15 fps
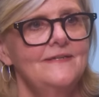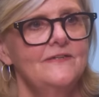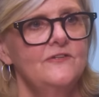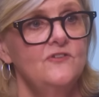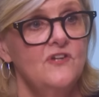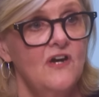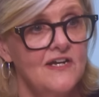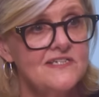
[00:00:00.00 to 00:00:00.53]

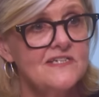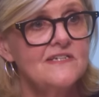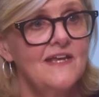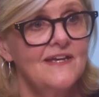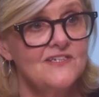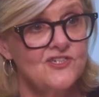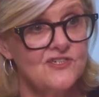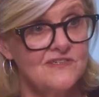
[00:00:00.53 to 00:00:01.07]
united
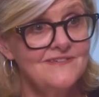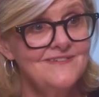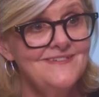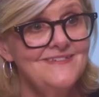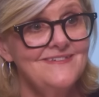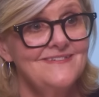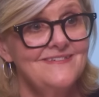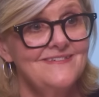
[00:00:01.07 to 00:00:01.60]

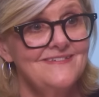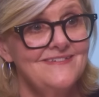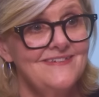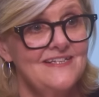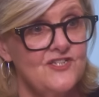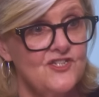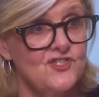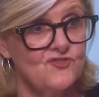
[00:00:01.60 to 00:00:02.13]
nation
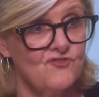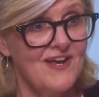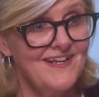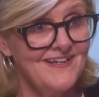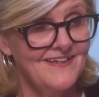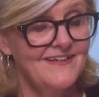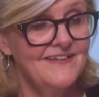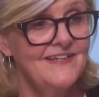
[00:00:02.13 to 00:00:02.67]
as
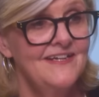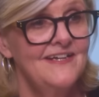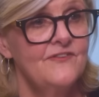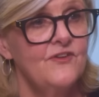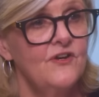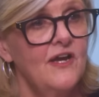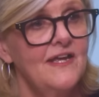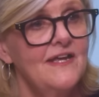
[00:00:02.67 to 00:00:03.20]
Australia
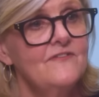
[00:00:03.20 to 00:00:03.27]
than I